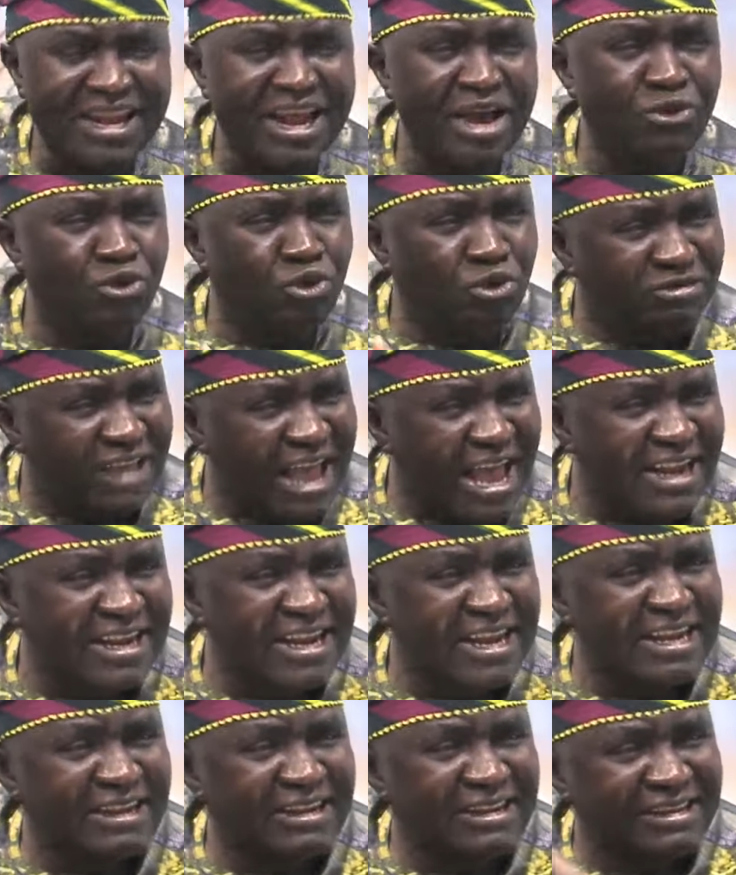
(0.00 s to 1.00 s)
exactly
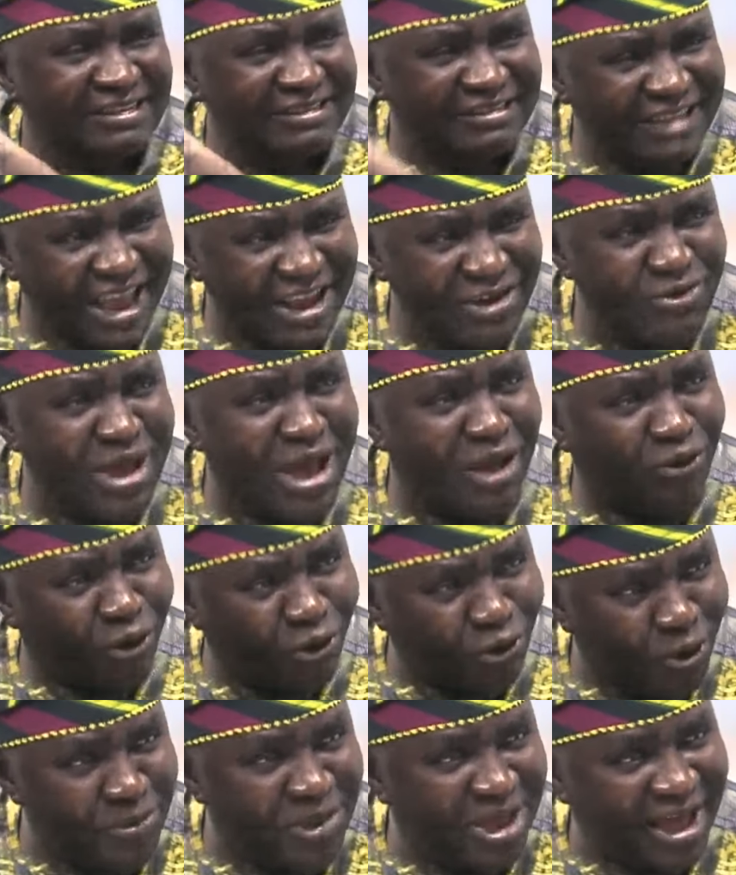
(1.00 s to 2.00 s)
rooted in
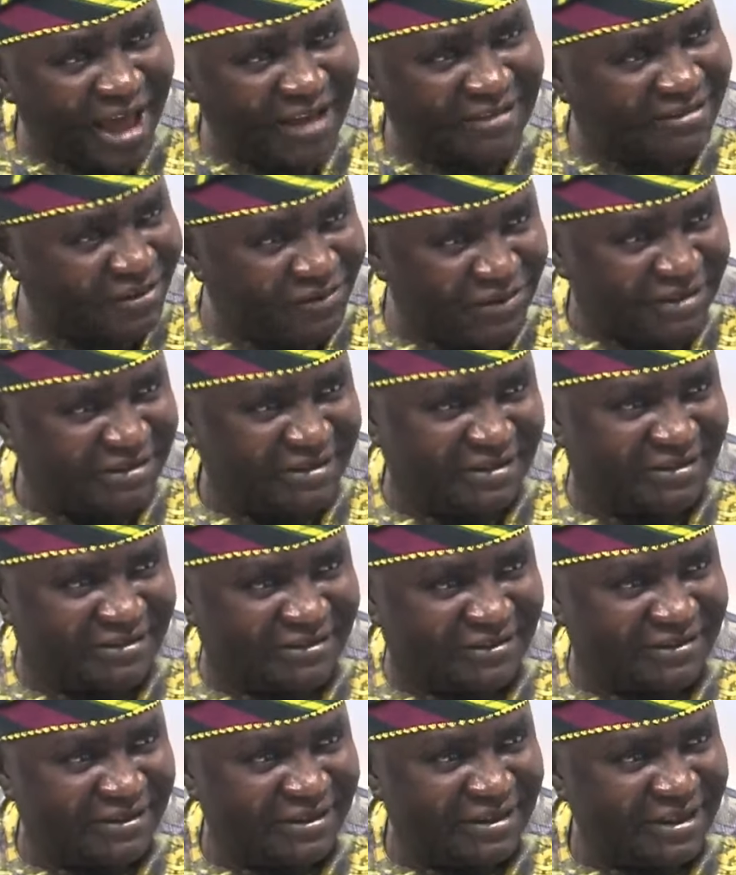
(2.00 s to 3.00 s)
genuine economic
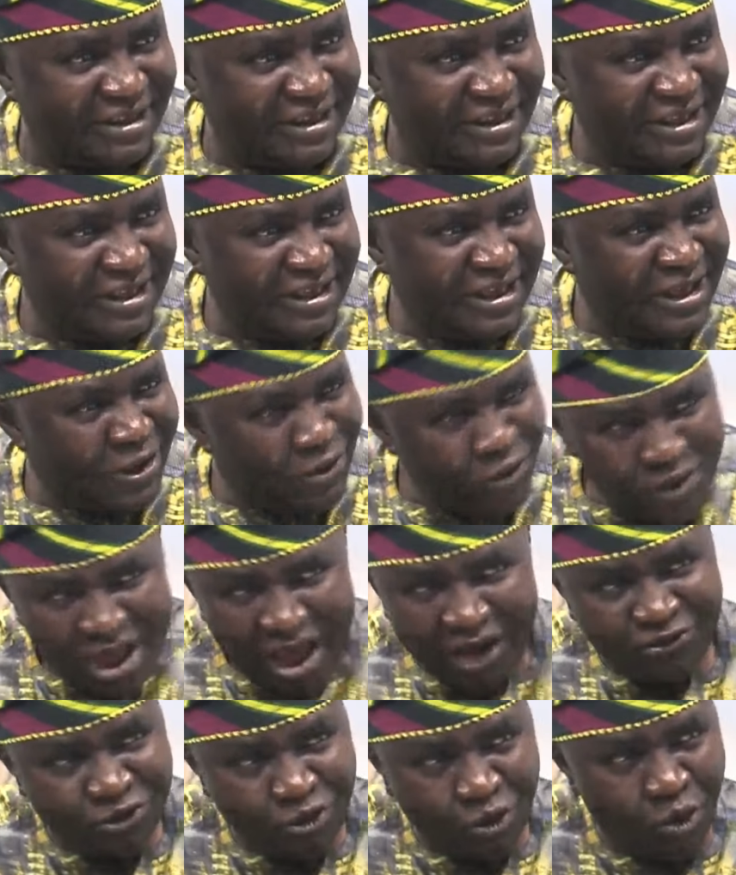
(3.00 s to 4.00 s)
activities,
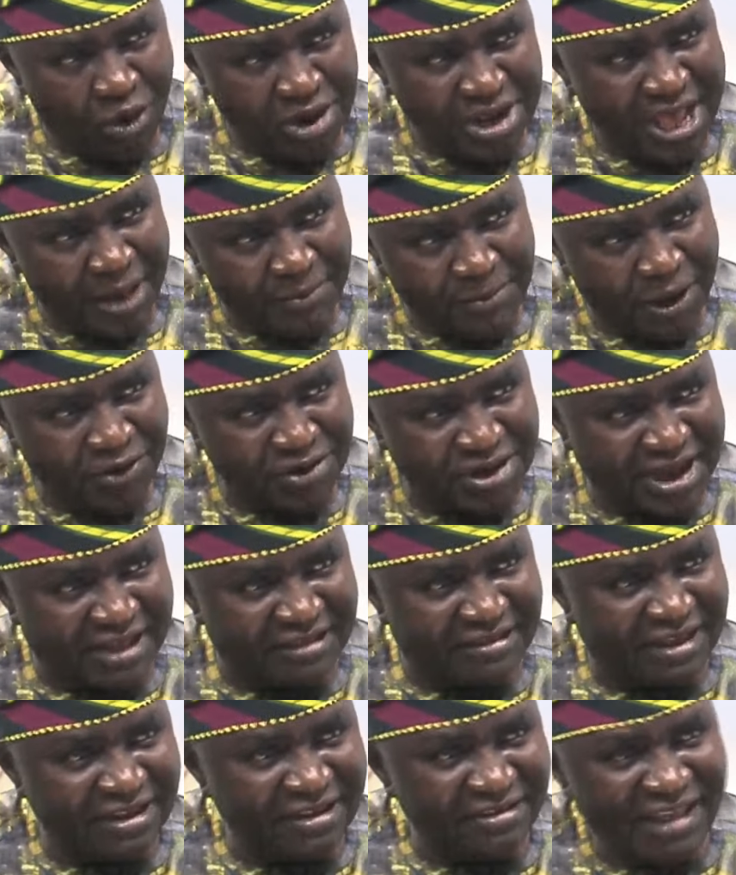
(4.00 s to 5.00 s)
we have to worry about
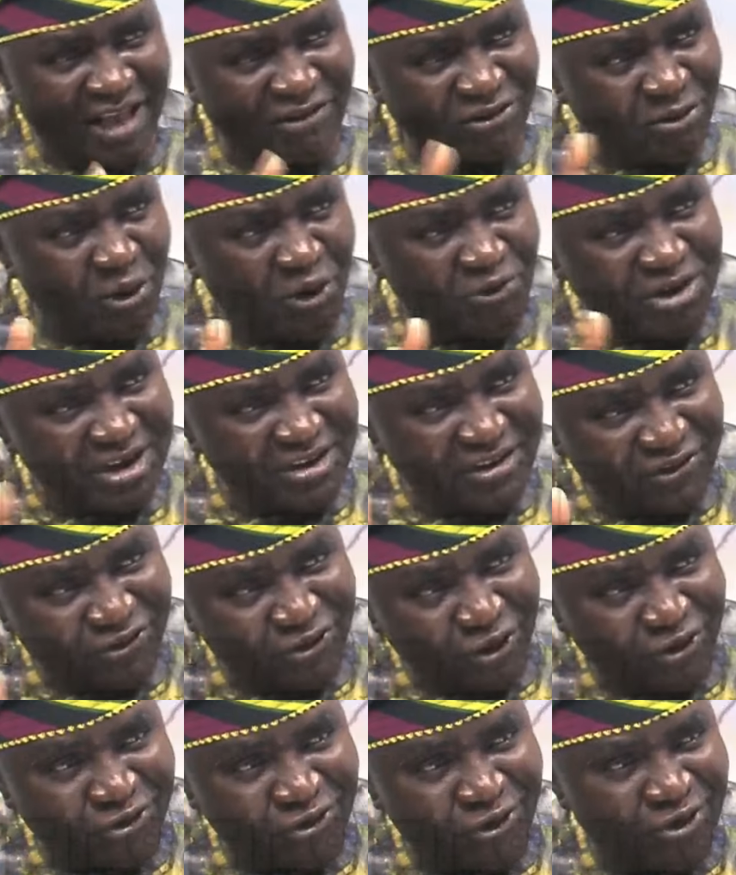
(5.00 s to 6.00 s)
that. These are some of the
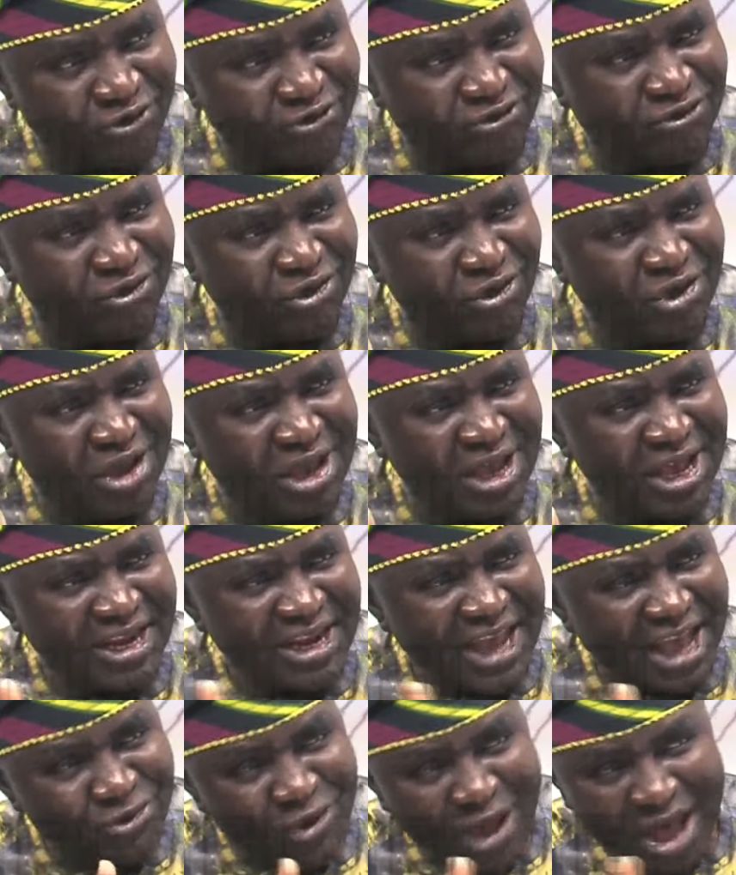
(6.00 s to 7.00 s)
distortions
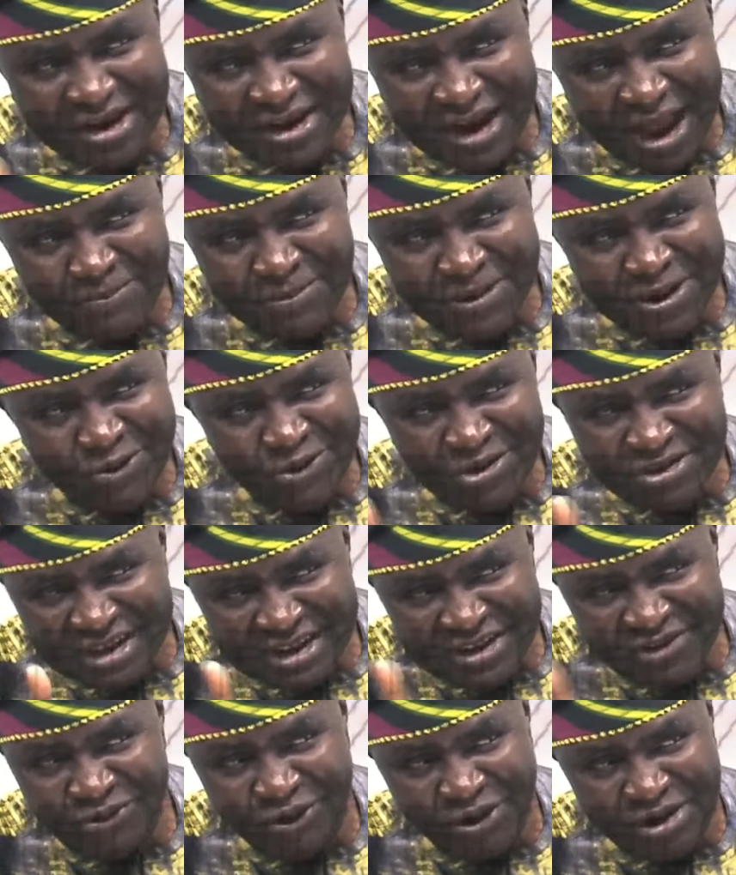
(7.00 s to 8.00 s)
that we are grappling
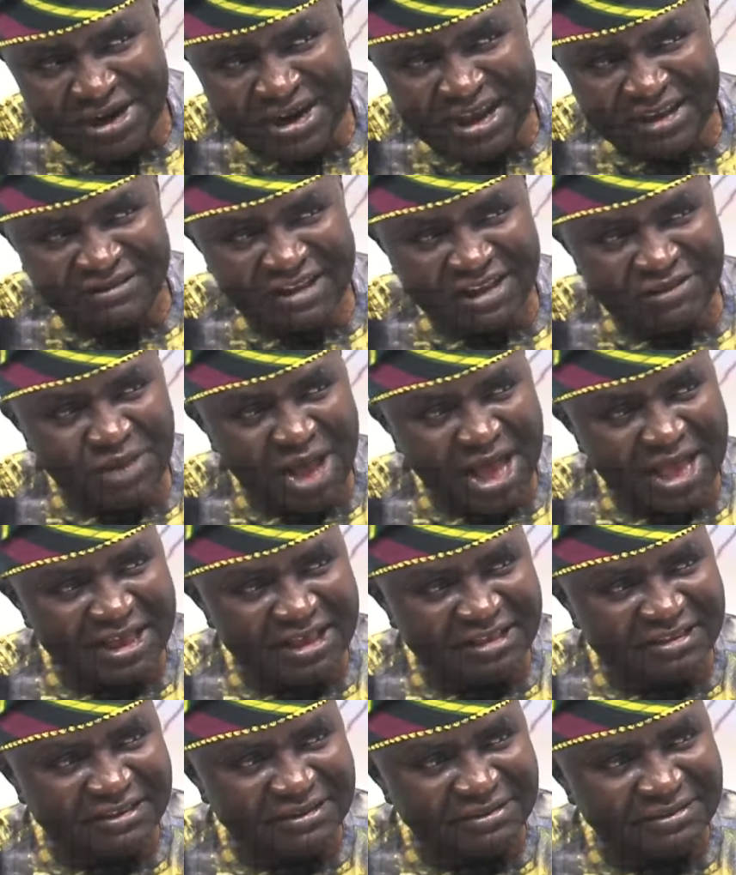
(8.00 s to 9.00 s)
with in the foreign exchange
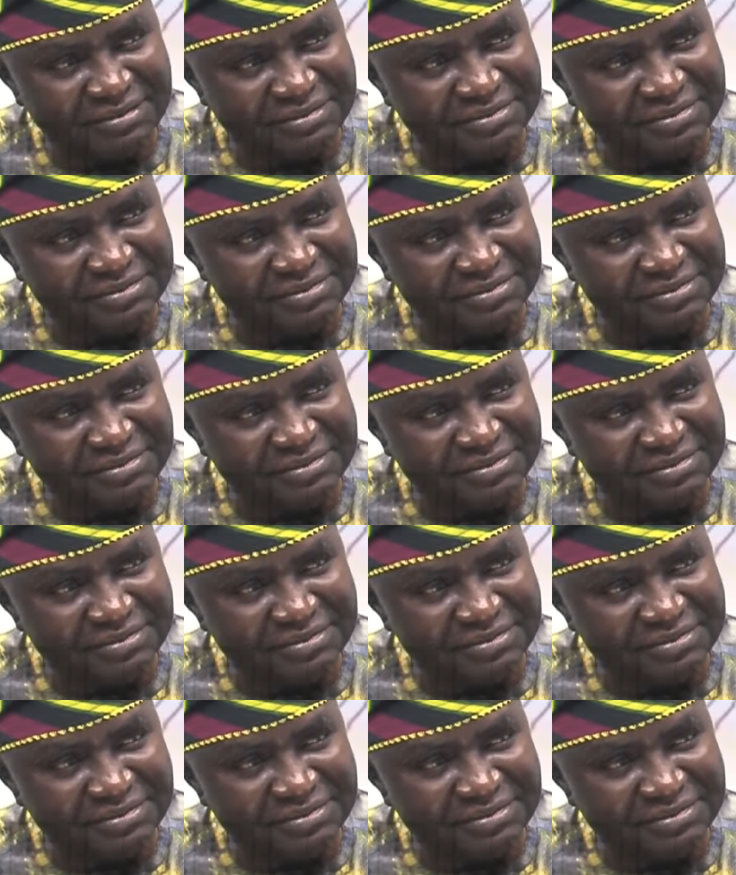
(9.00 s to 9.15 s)
market.